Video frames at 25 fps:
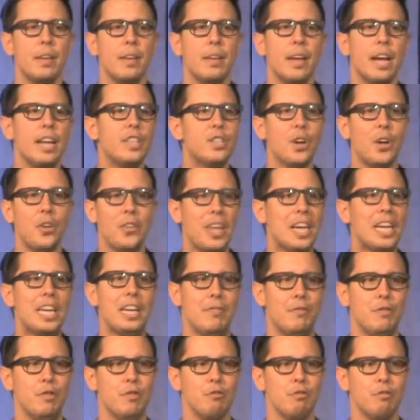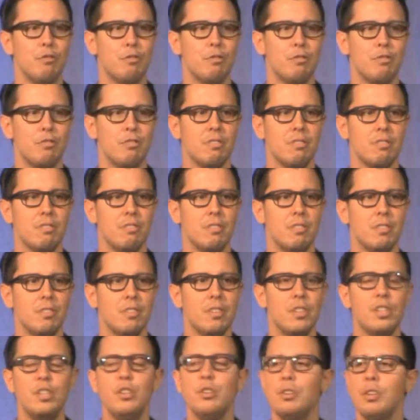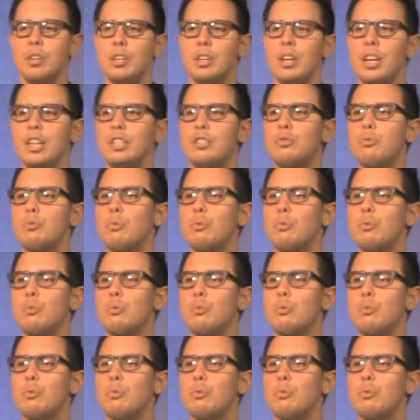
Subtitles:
It's all negative news. It's